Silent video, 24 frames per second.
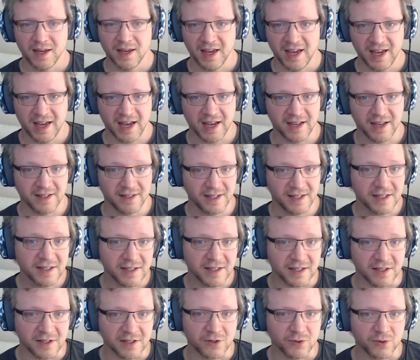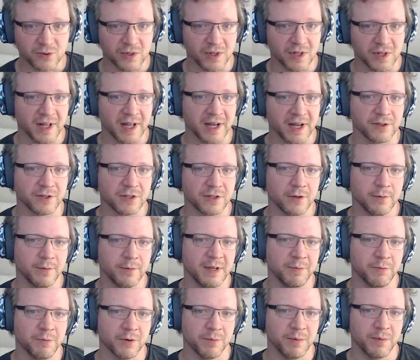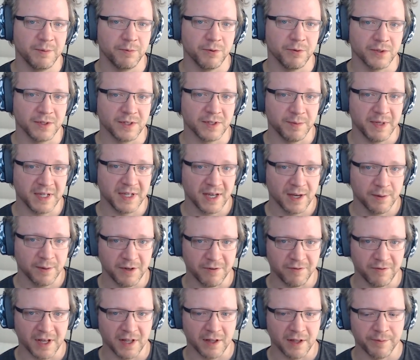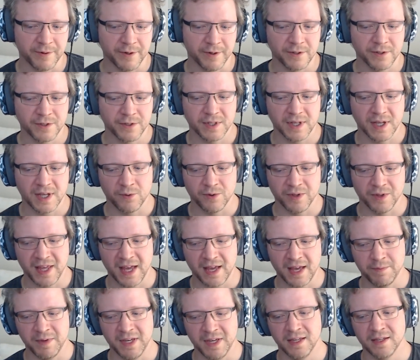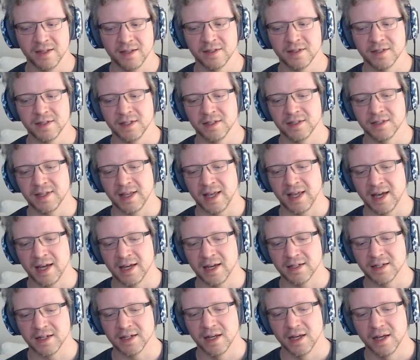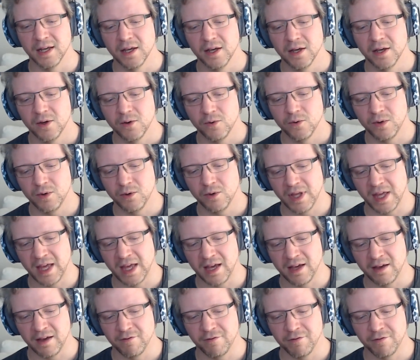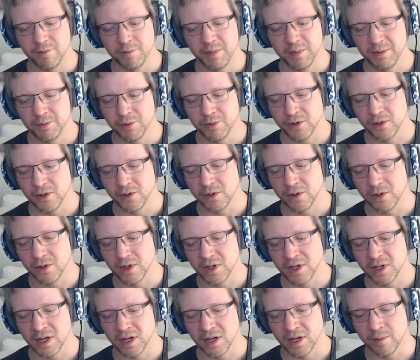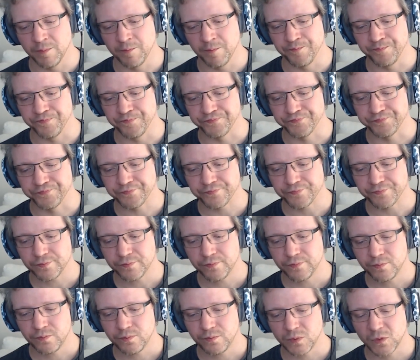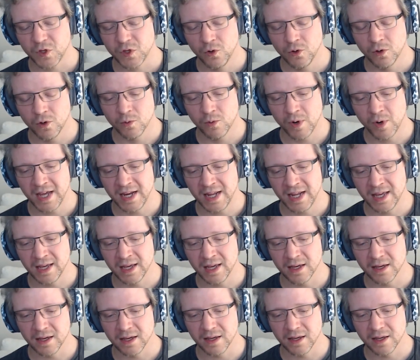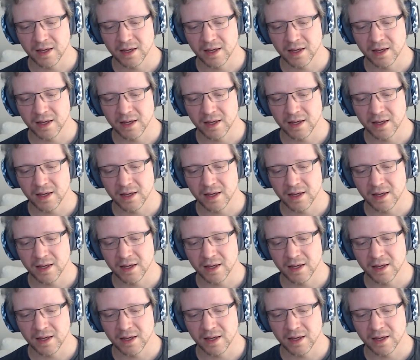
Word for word: AI assistance will allow so many more people to become developers. And what that means is that we will have people um, who are writing